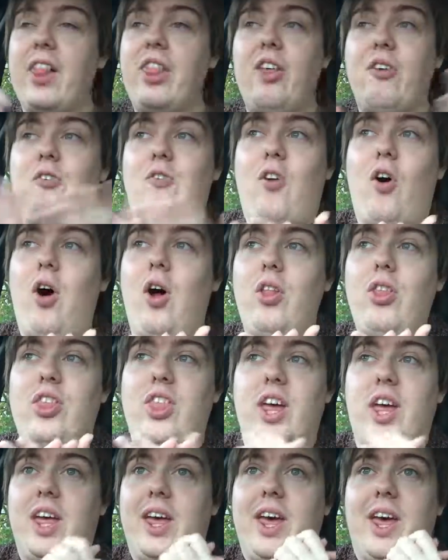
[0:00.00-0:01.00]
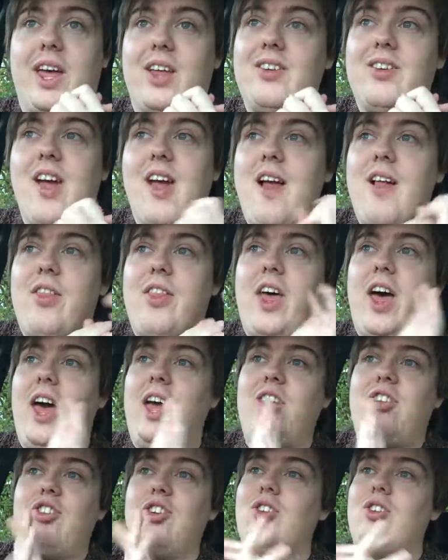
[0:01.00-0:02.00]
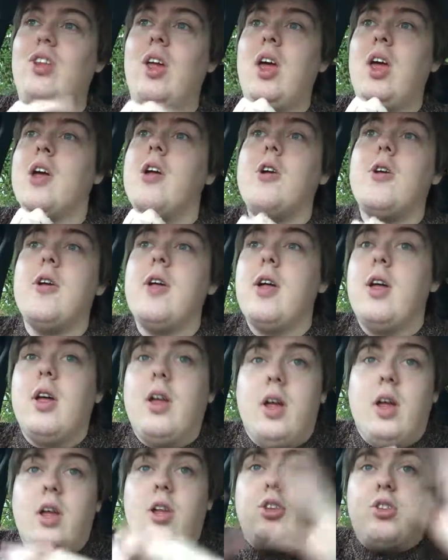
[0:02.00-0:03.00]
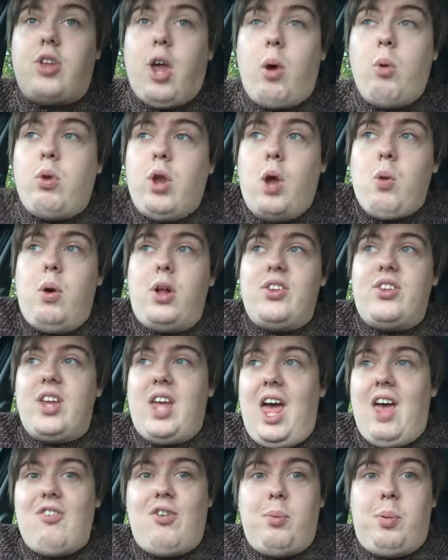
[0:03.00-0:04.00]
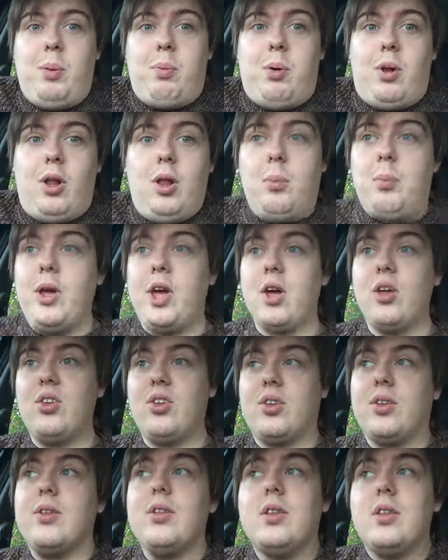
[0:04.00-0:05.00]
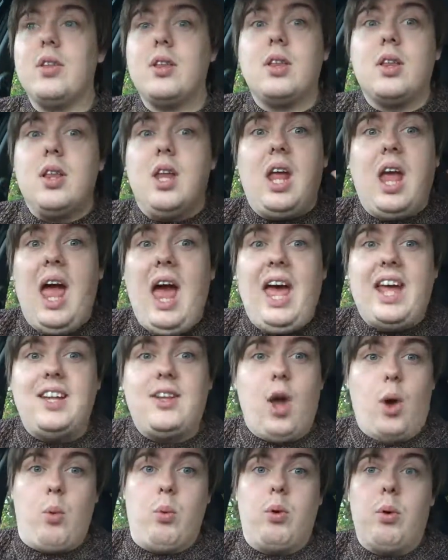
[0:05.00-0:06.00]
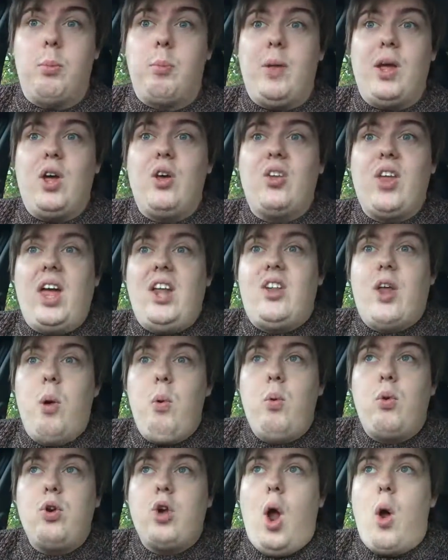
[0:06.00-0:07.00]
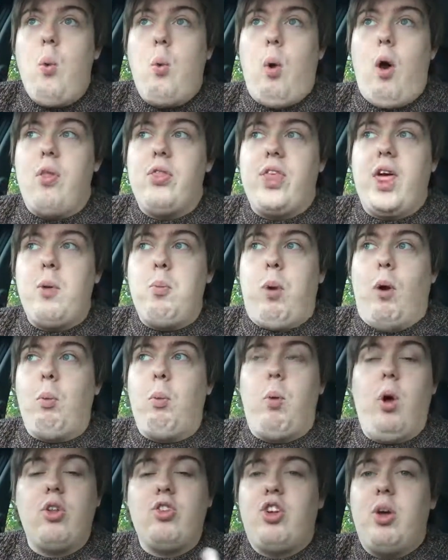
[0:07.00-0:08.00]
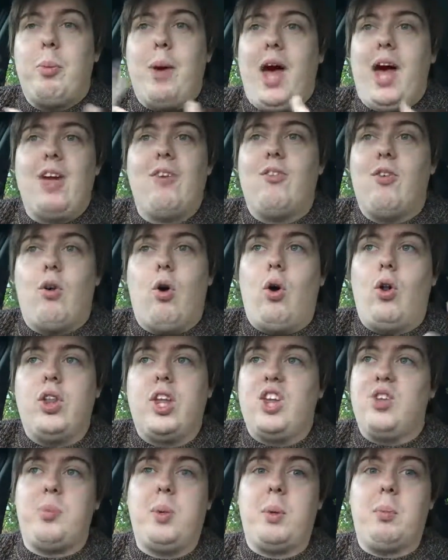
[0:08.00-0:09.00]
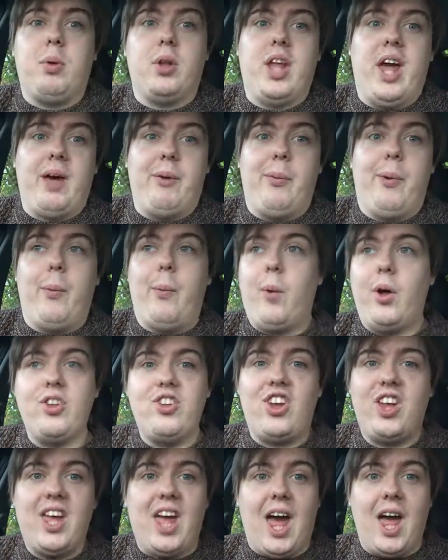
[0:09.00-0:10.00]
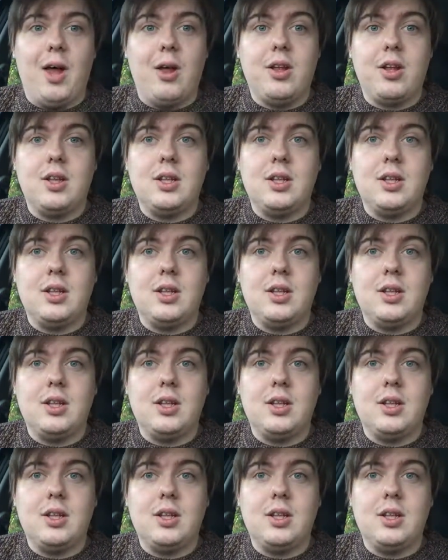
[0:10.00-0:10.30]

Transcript: And the fourth thing is that I just don't know what to get for people. Because I don't know what they want. What do you buy for all these people now? What do you get?